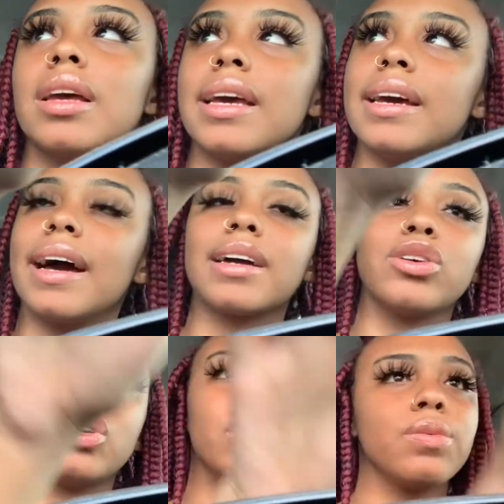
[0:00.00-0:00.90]
yeah I
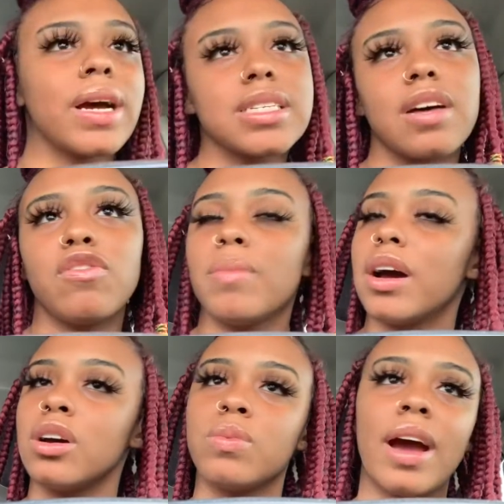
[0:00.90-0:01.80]
can do hood rat stuff with
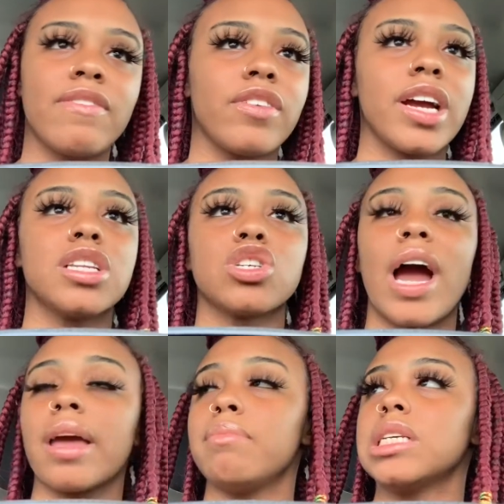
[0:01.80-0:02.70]
my hood rat friends or
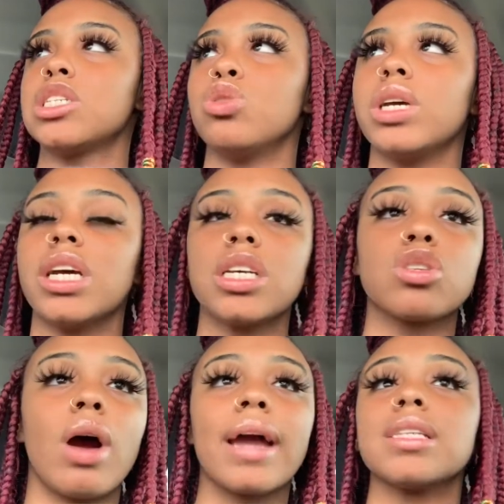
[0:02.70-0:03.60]
I can be
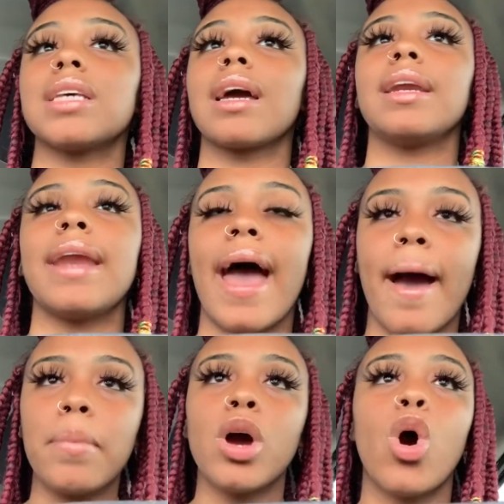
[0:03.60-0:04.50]
studious or I can take a
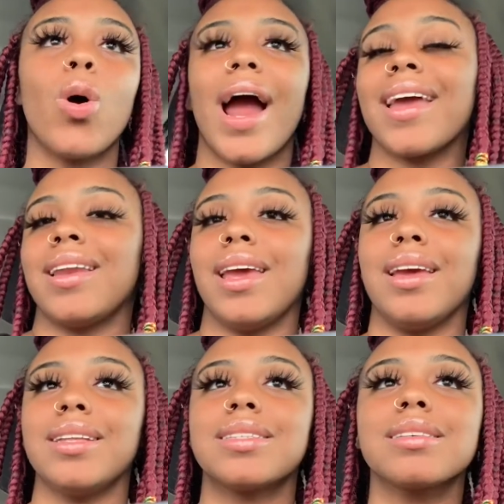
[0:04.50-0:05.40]
nap or I can
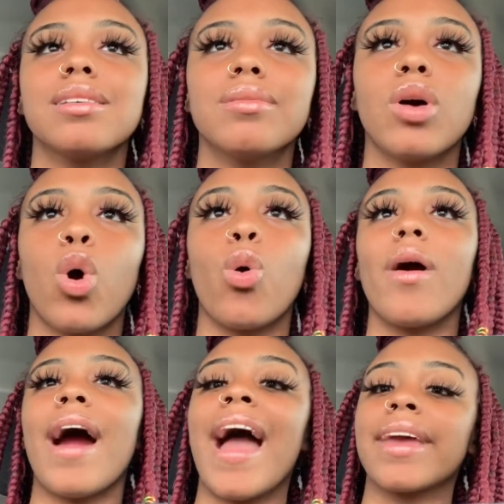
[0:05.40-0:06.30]
eat
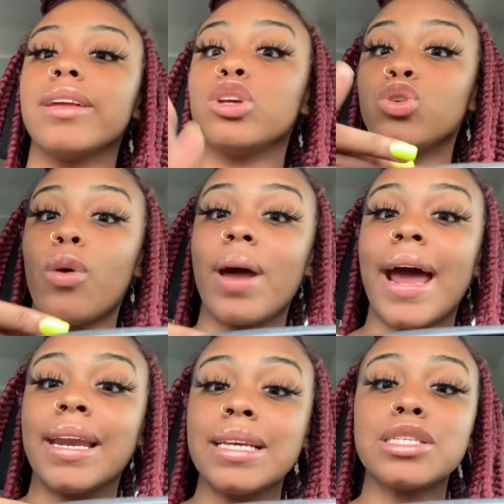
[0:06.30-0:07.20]
or I can you know
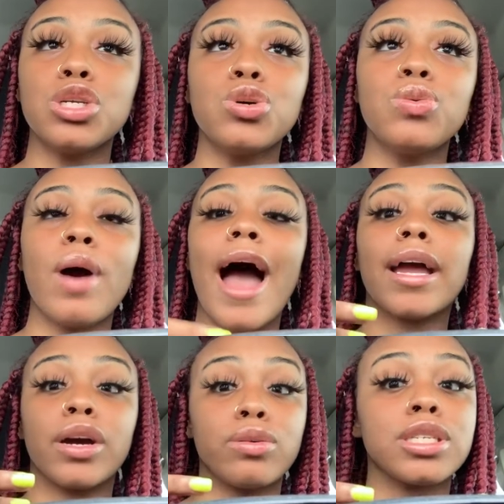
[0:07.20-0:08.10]
what I need to do
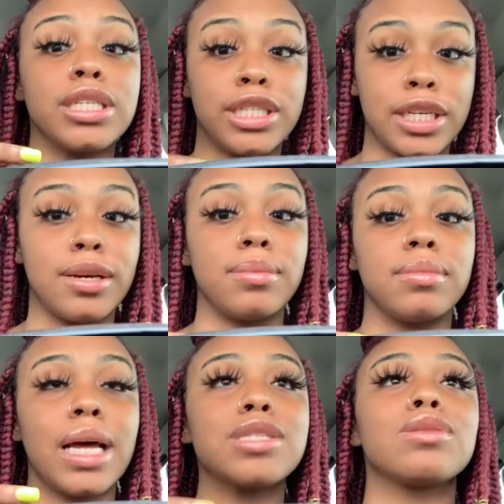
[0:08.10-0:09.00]
I can go to the
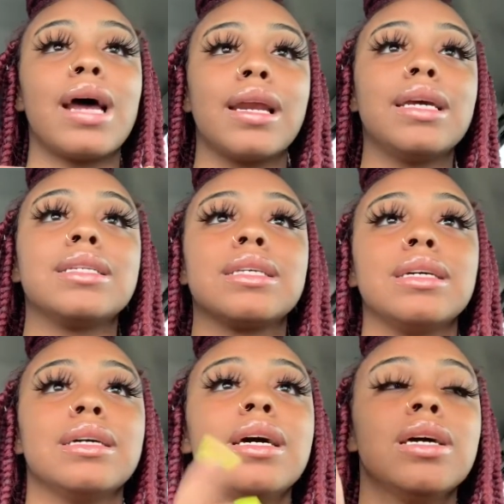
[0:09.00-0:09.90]
gym that's what I need
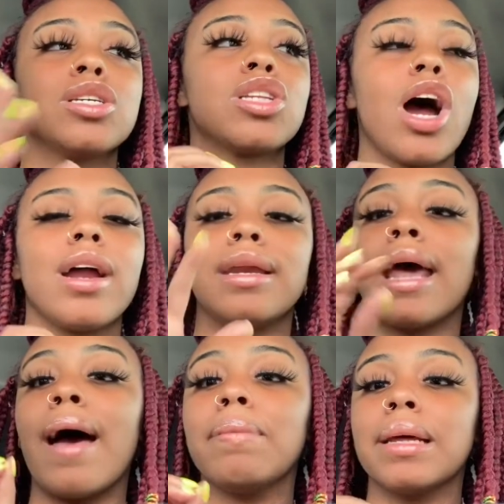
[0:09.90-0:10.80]
to start
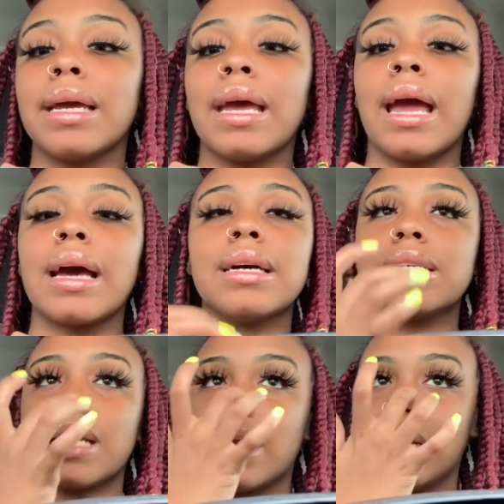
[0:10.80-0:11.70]
dabbling in
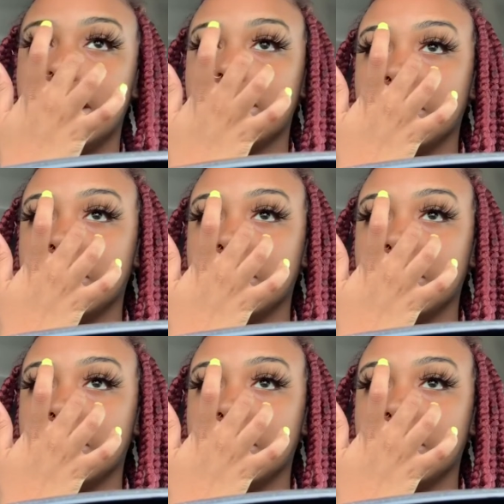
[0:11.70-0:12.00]
because honey